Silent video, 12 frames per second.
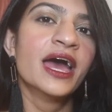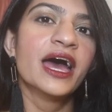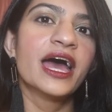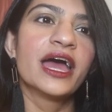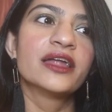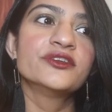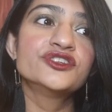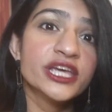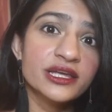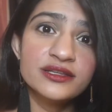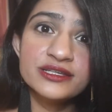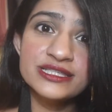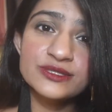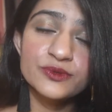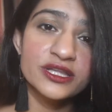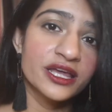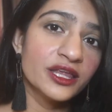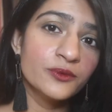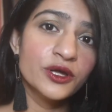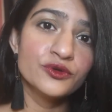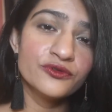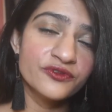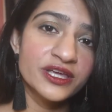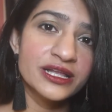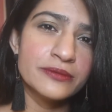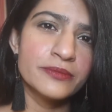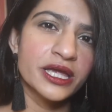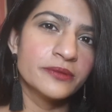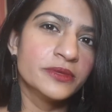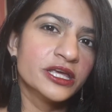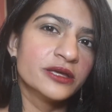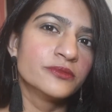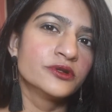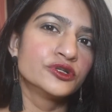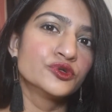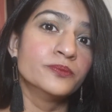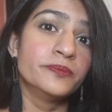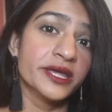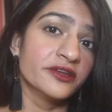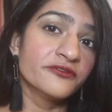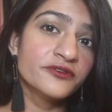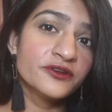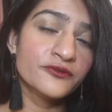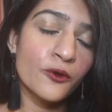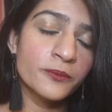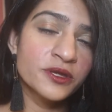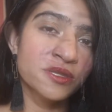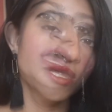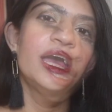and share this with anyone you feel might be able to benefit from it.